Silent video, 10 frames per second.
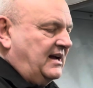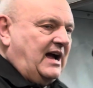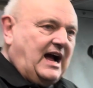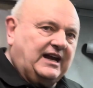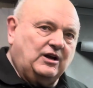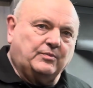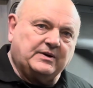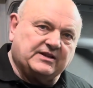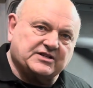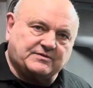hang it up
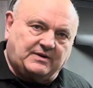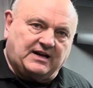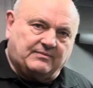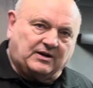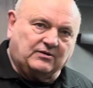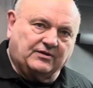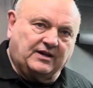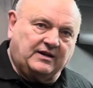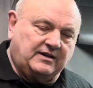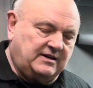in the spray booth,
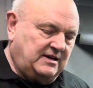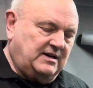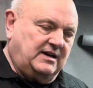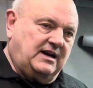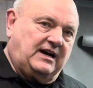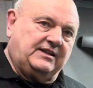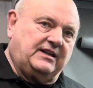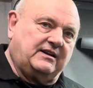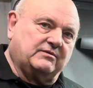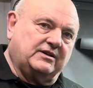and
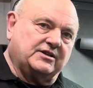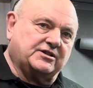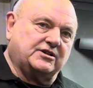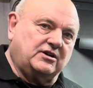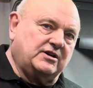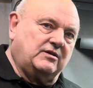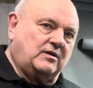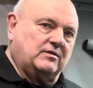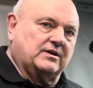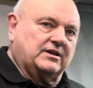then I'm going to show you
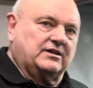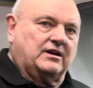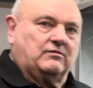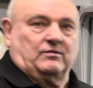what we're going to do.